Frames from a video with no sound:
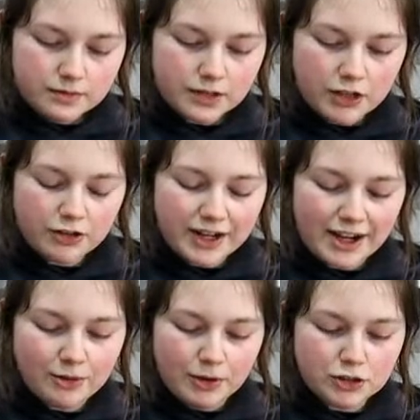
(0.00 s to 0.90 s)
I don't know
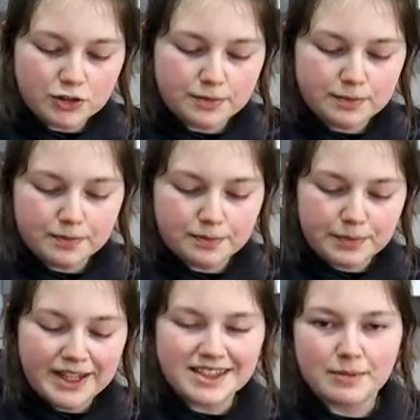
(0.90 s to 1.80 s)
how much
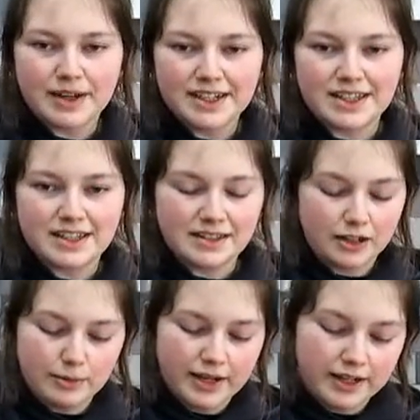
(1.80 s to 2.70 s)
pizza base this is going
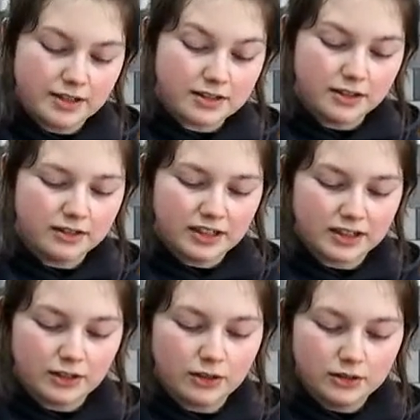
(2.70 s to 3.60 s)
to make. It doesn't look like a
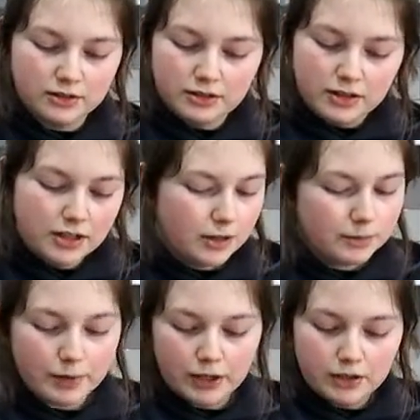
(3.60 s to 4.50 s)
lot.
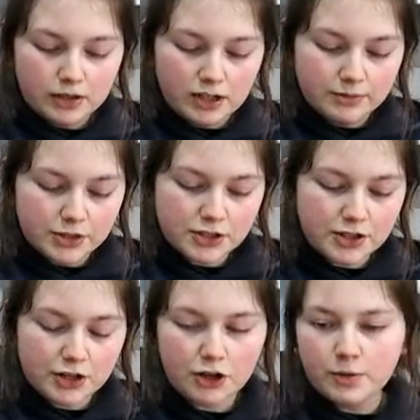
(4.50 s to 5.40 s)
But I'm just
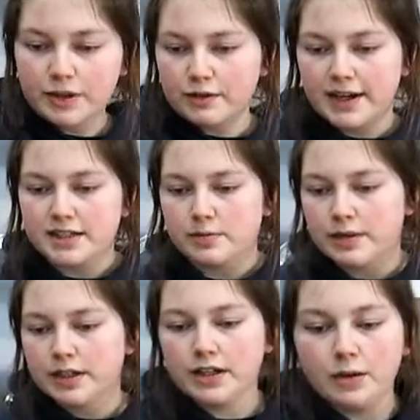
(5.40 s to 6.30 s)
going to go with the
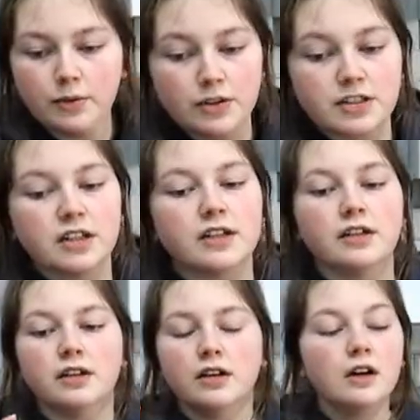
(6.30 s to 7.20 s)
recipe and we'll see
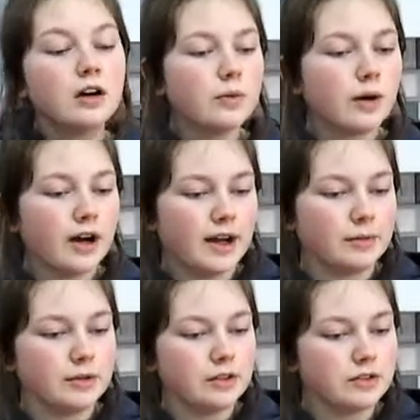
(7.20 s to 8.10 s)
what
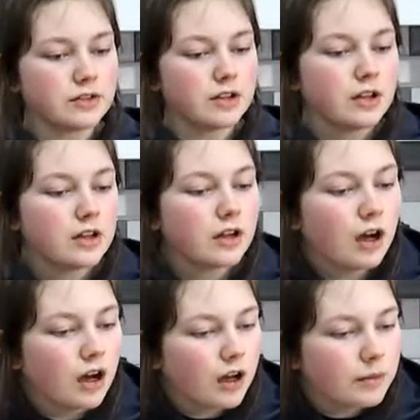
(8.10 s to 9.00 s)
happens.
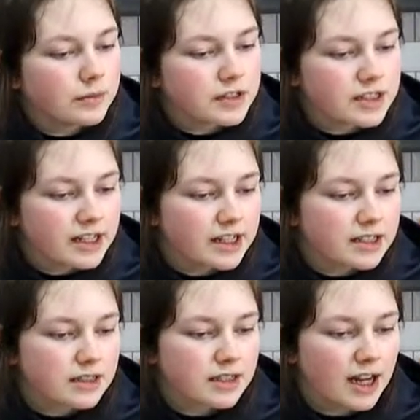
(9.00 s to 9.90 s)

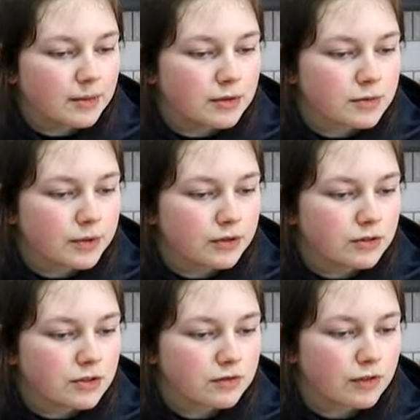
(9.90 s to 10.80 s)
6
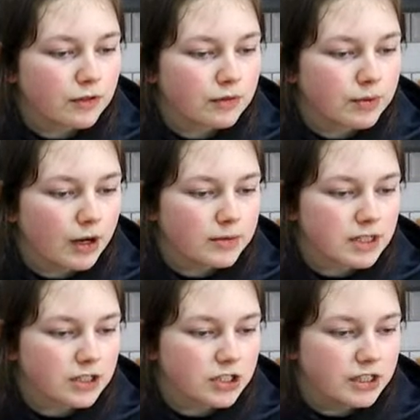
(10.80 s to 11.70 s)
tablespoons for
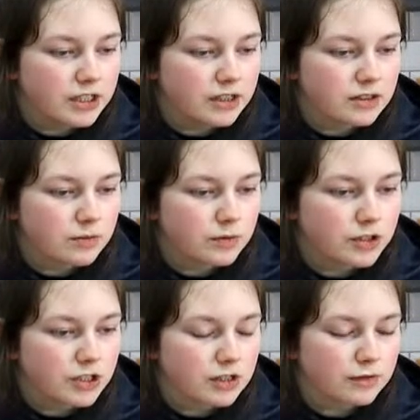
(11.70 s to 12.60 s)
Parmesan cheese,
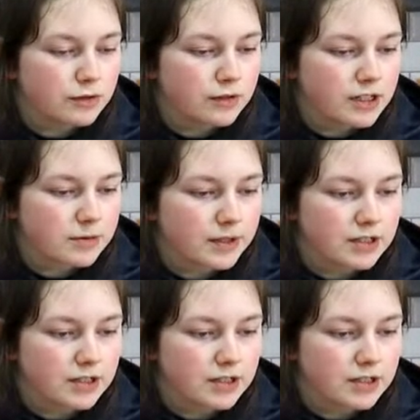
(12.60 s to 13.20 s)
which is the full recipe.